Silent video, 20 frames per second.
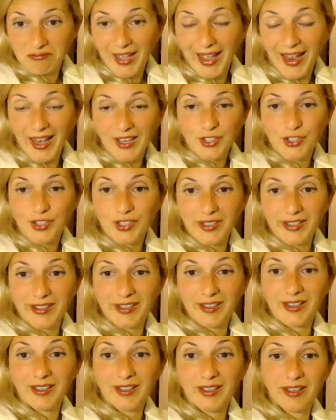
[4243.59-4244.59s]

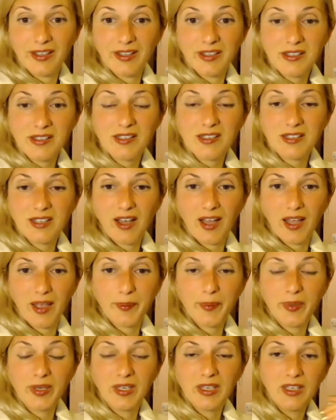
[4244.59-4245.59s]
Actually, in this
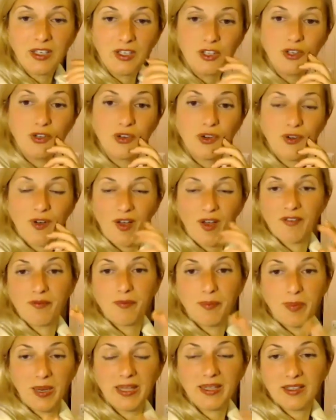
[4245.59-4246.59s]
time, I've
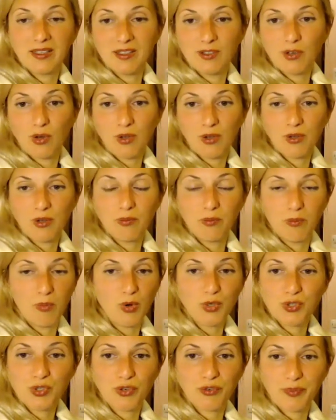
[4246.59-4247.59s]
blended
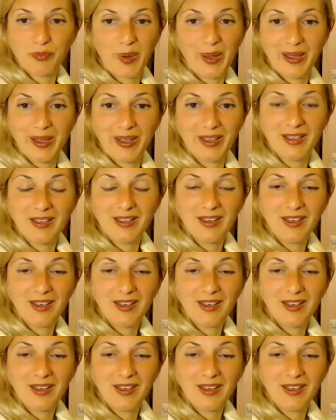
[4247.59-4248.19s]
most of my,